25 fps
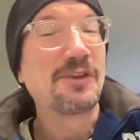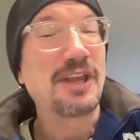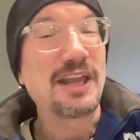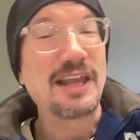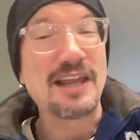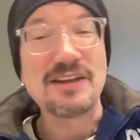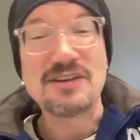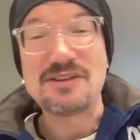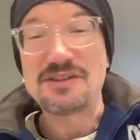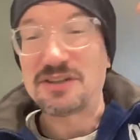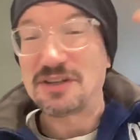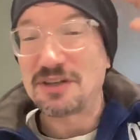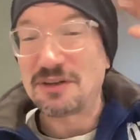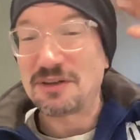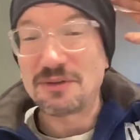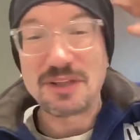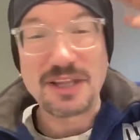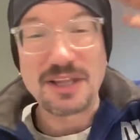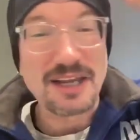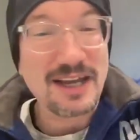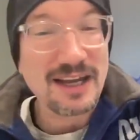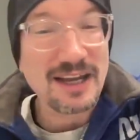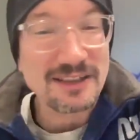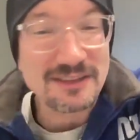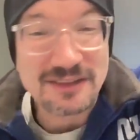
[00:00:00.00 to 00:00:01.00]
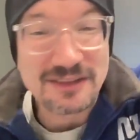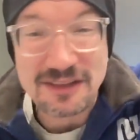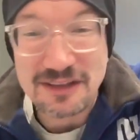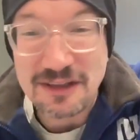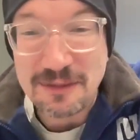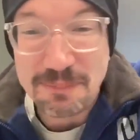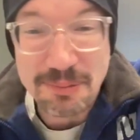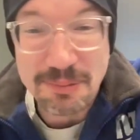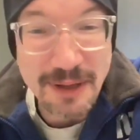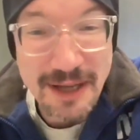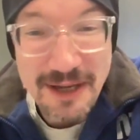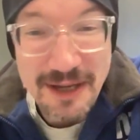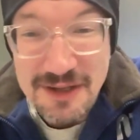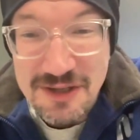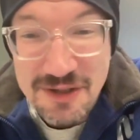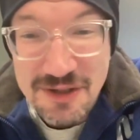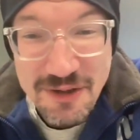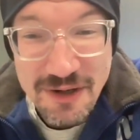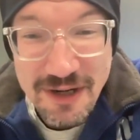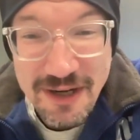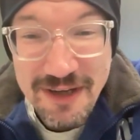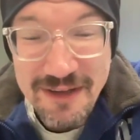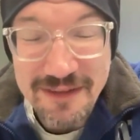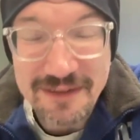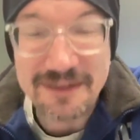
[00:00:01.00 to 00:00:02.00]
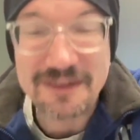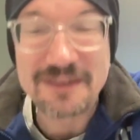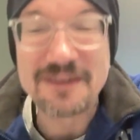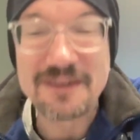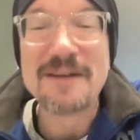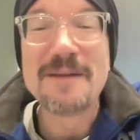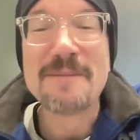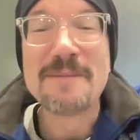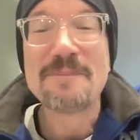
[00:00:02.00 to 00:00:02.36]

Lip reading: until they got to the Patriots